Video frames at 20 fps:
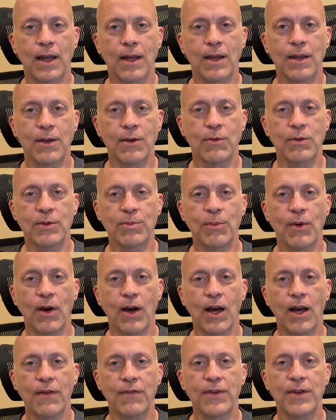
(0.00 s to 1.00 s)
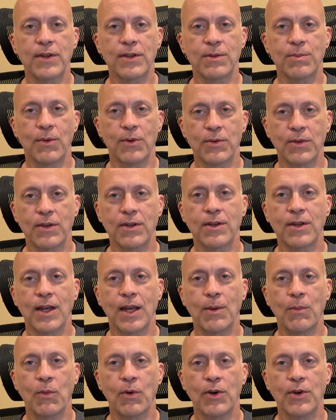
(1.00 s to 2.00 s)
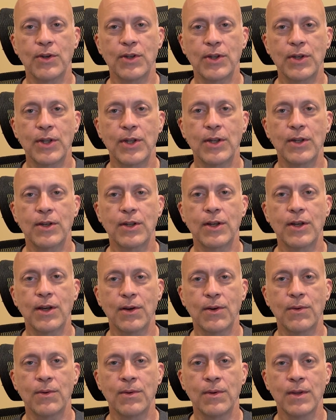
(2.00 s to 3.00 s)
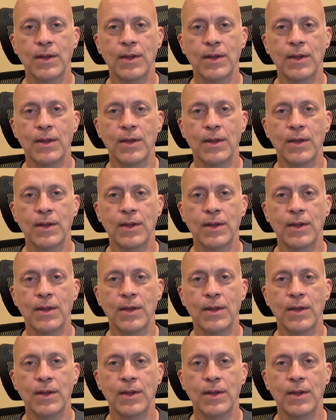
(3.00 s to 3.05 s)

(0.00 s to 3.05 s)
It was obvious most of the time where you needed to go,